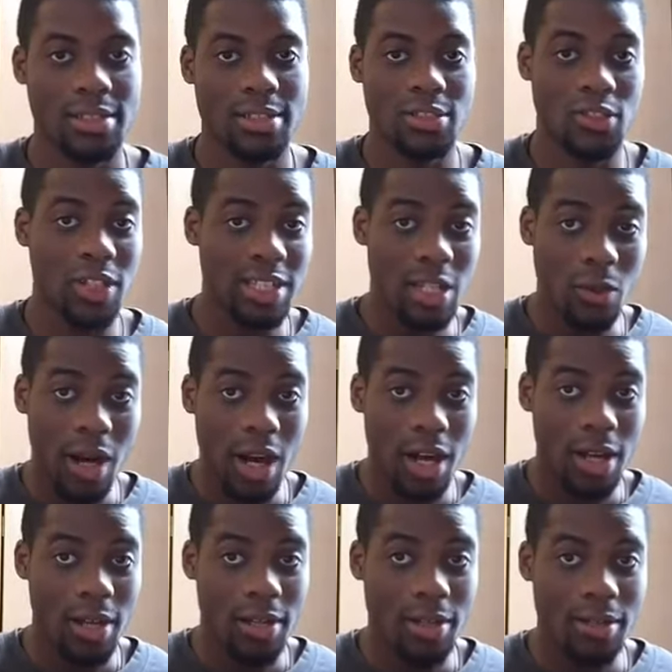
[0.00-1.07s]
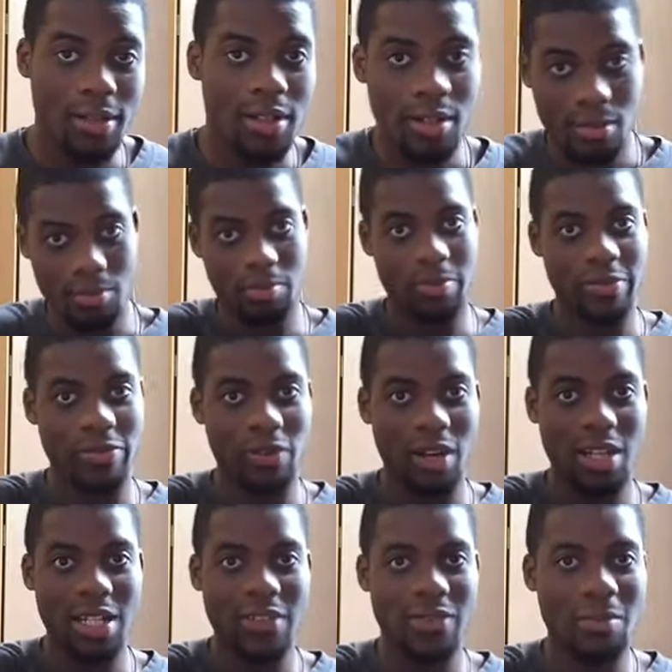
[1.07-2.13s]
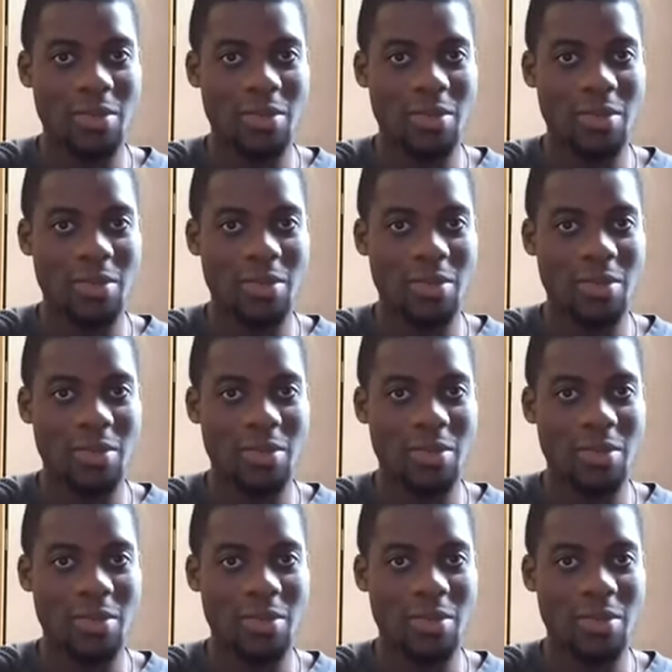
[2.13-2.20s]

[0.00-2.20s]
So they what? Before I leave,